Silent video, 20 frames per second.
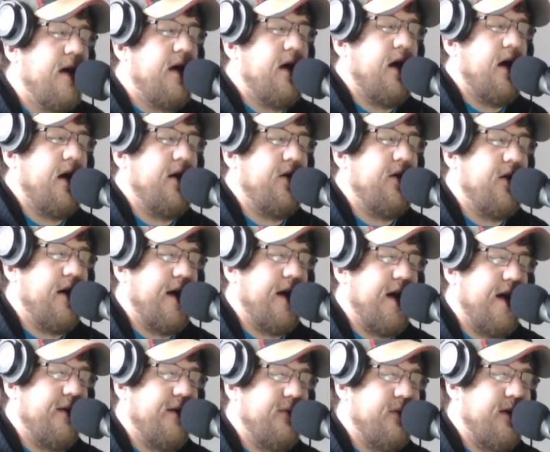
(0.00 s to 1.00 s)
you got to
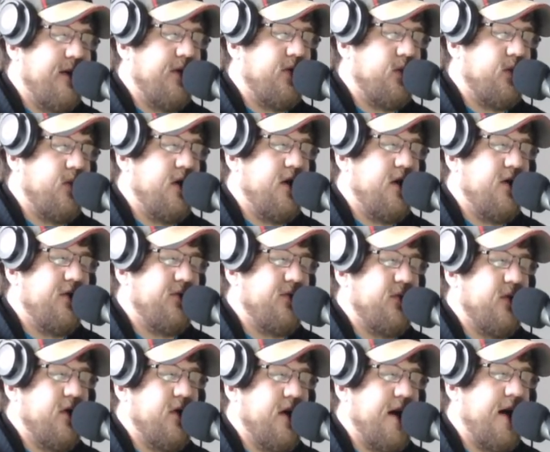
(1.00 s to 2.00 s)
have about 3 years
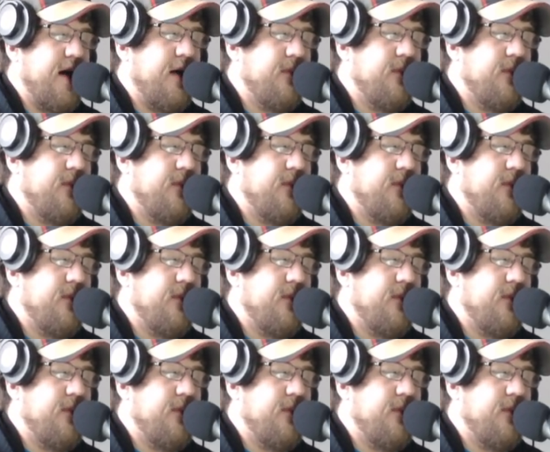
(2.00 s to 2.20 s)
for a guy.